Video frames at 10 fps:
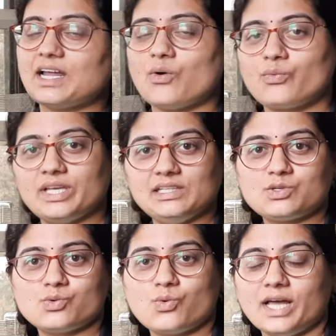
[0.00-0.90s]
now we'll
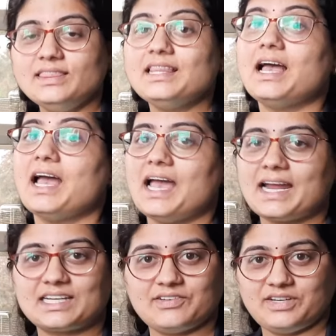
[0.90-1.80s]
do one
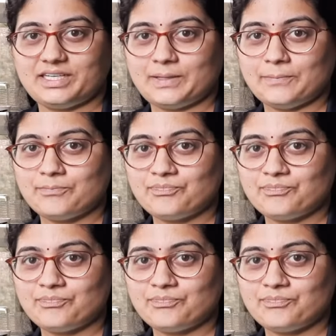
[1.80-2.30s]
activity.